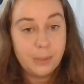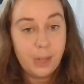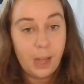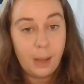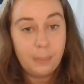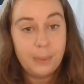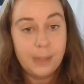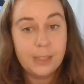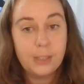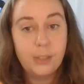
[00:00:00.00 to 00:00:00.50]

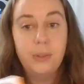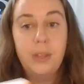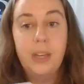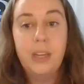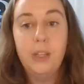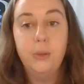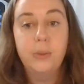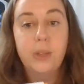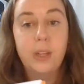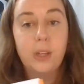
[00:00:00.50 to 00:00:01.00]
topic so that
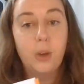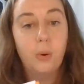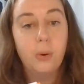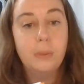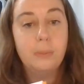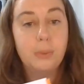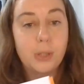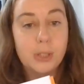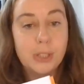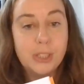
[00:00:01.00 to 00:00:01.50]
you can go
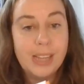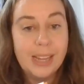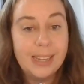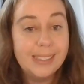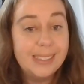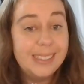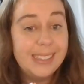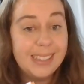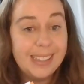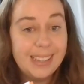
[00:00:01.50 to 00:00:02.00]
and
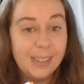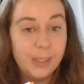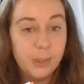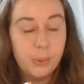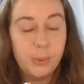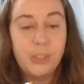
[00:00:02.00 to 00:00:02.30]
present to guild,